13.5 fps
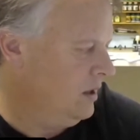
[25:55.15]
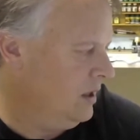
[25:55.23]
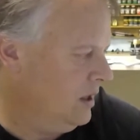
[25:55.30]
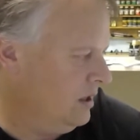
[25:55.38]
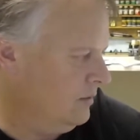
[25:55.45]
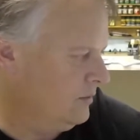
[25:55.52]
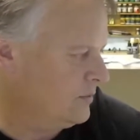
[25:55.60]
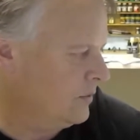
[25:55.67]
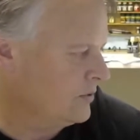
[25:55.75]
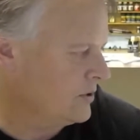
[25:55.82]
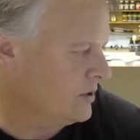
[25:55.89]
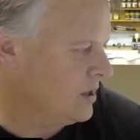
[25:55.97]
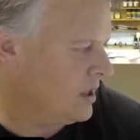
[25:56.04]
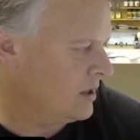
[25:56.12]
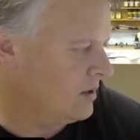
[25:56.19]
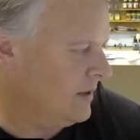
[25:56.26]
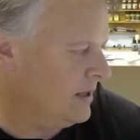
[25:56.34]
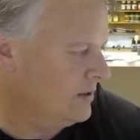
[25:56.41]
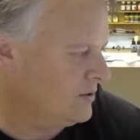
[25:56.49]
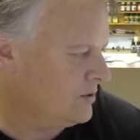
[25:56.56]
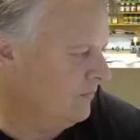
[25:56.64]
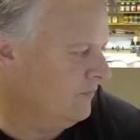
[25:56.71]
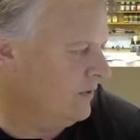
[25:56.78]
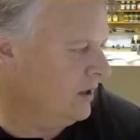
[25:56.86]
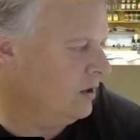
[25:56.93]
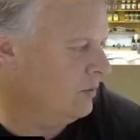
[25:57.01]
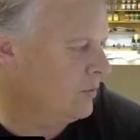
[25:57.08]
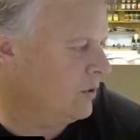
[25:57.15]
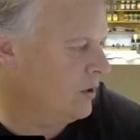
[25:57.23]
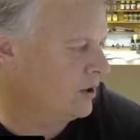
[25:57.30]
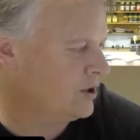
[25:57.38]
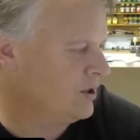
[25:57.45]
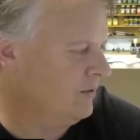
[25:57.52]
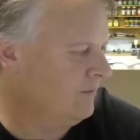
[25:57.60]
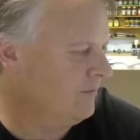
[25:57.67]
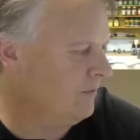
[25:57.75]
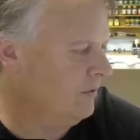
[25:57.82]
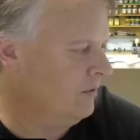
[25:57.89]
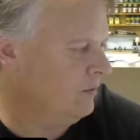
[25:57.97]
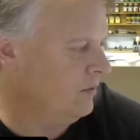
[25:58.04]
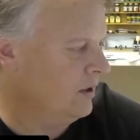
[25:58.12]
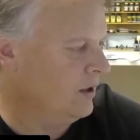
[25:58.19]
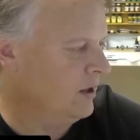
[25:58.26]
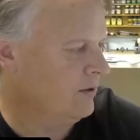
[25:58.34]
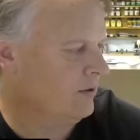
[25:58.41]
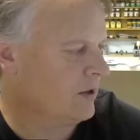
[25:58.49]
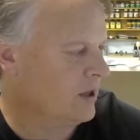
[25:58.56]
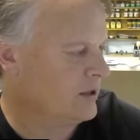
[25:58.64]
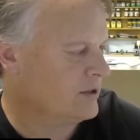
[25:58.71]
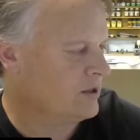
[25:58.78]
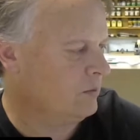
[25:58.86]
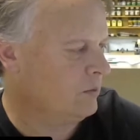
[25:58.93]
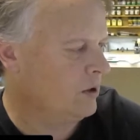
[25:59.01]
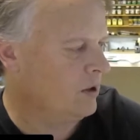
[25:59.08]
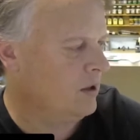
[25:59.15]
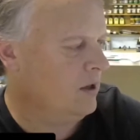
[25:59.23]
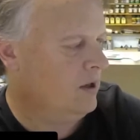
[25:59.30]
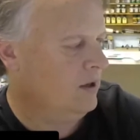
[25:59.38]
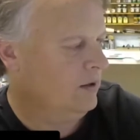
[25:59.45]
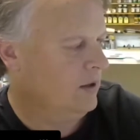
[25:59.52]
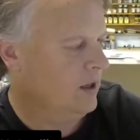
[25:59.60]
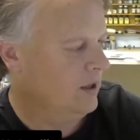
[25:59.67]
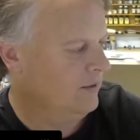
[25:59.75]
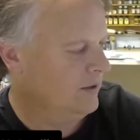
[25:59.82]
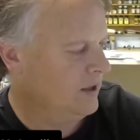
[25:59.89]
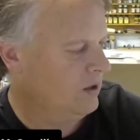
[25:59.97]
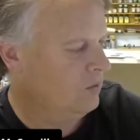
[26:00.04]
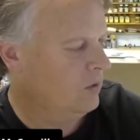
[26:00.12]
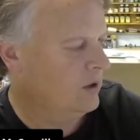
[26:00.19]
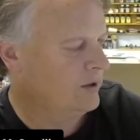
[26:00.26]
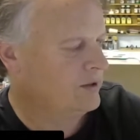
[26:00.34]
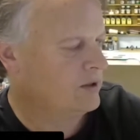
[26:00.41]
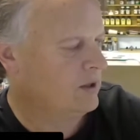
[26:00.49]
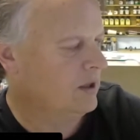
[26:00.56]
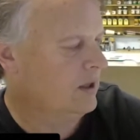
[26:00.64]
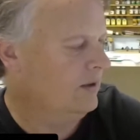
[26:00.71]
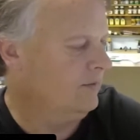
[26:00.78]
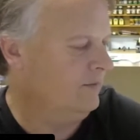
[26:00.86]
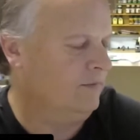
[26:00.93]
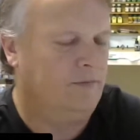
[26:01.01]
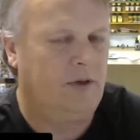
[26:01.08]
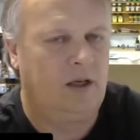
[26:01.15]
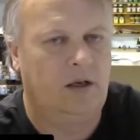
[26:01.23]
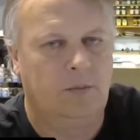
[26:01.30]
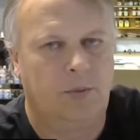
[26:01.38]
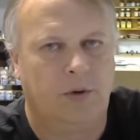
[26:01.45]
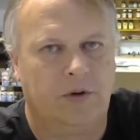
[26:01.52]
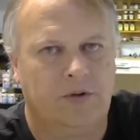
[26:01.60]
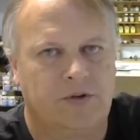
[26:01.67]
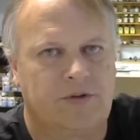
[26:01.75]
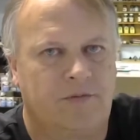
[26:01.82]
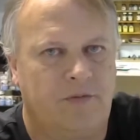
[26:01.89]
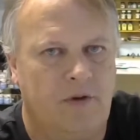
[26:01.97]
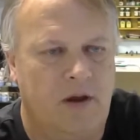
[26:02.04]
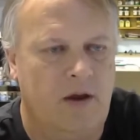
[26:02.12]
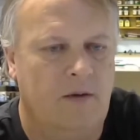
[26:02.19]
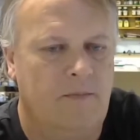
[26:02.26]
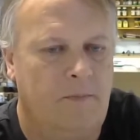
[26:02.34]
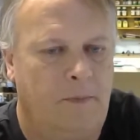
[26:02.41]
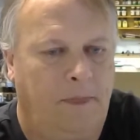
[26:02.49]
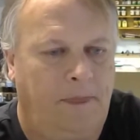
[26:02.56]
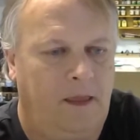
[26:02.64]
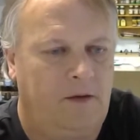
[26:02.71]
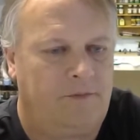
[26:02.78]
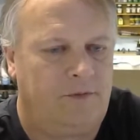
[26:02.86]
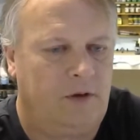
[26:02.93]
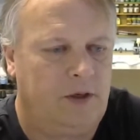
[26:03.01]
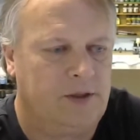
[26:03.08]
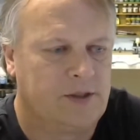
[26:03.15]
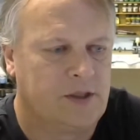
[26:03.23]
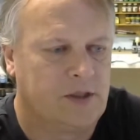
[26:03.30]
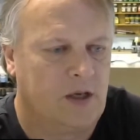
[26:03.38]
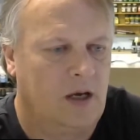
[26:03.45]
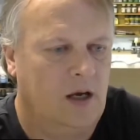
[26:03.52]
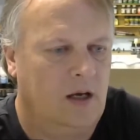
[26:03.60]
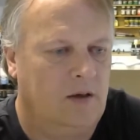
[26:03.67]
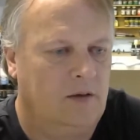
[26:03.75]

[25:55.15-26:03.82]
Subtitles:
and I'm supposed to talk about some video production for another customer that he wants video produced for him for his